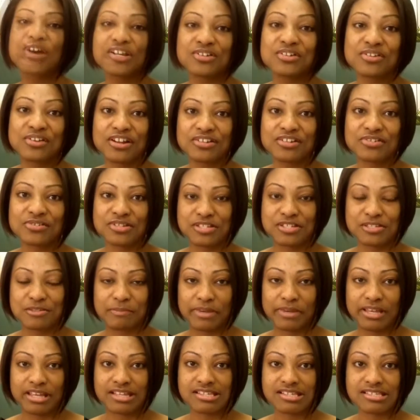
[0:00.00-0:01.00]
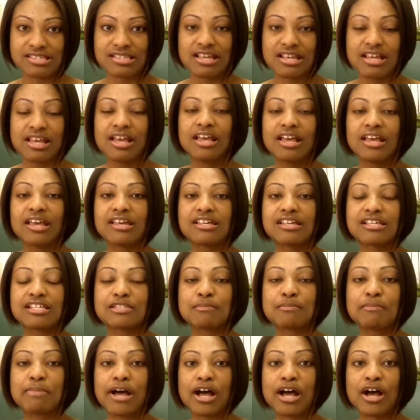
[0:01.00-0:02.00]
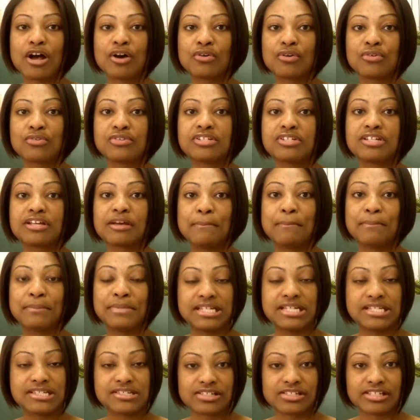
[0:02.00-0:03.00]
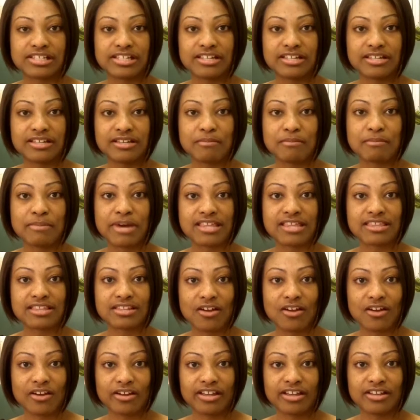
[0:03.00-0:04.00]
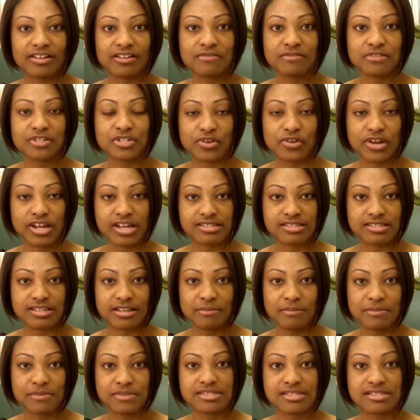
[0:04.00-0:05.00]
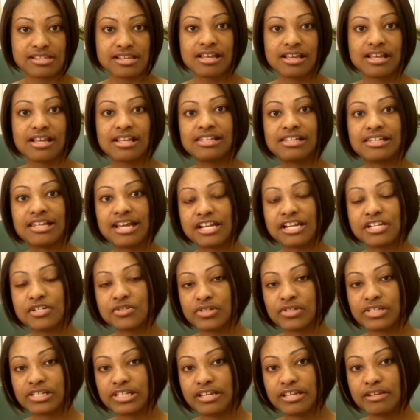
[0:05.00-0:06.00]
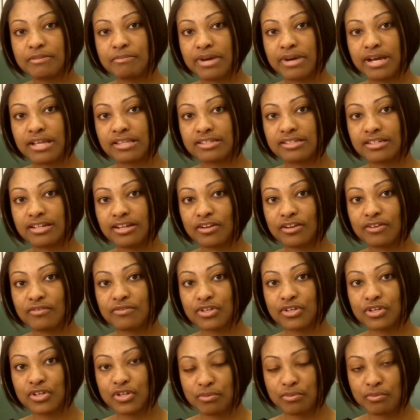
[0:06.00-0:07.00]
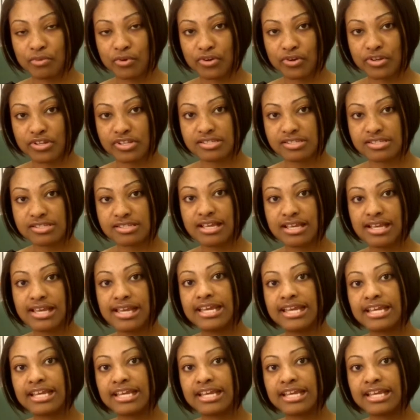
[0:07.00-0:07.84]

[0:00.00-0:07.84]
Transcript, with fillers: Quadrilateral space is bound medially by the long head of the triceps, laterally by the neck of the humerus,